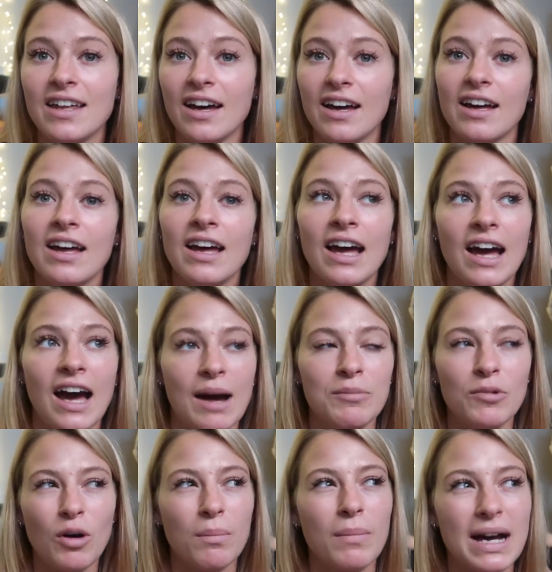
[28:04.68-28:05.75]
that I'm
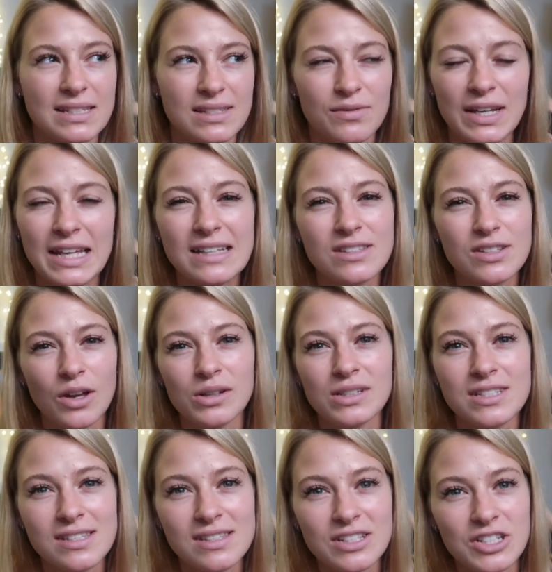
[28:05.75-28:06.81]
not massively into going
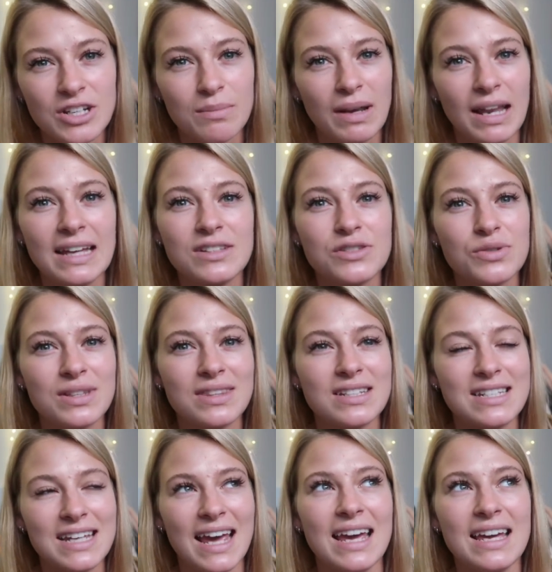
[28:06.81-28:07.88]
to the gym later in the
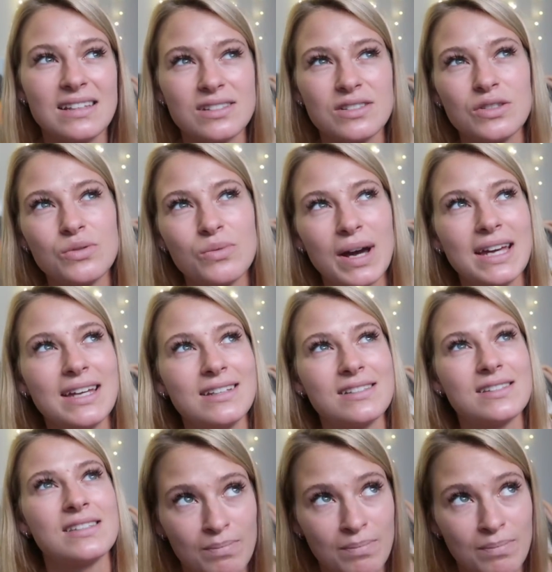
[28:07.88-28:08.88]
day to do weights,